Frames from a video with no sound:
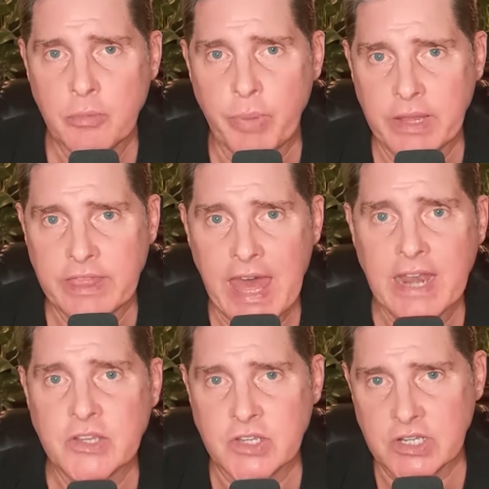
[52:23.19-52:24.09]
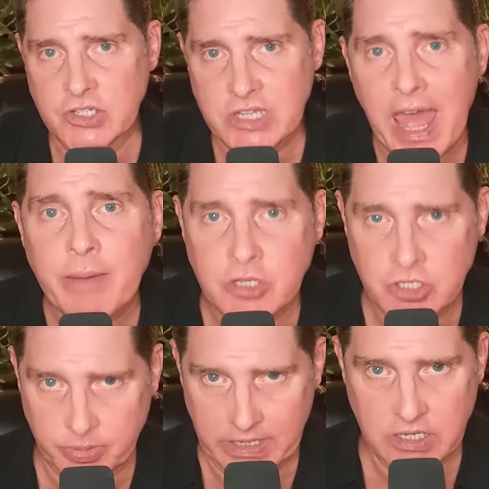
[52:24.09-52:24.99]
But that is an
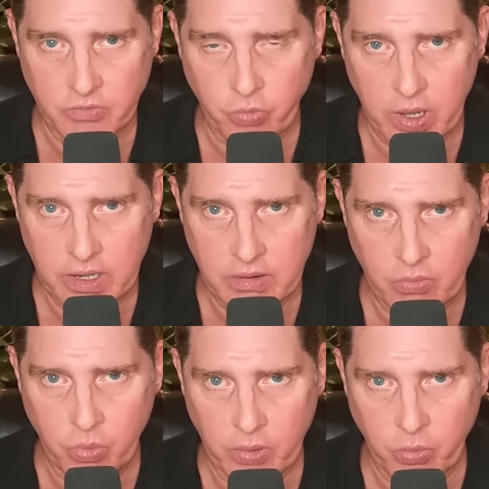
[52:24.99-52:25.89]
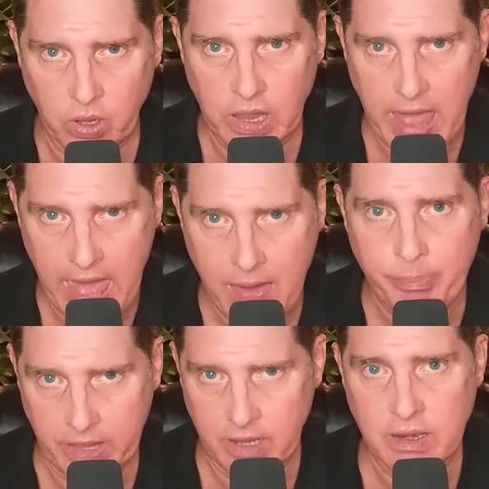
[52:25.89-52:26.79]
establishment of what, what will
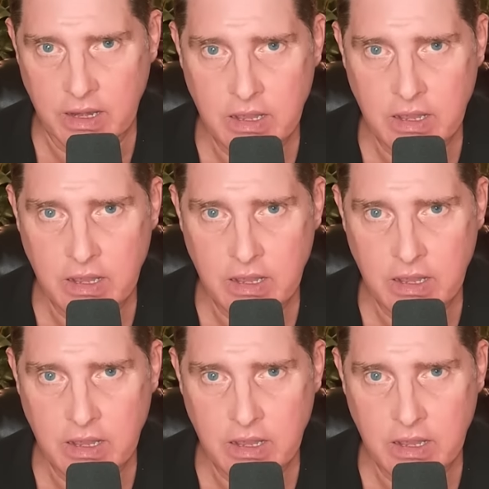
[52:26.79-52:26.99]
happen.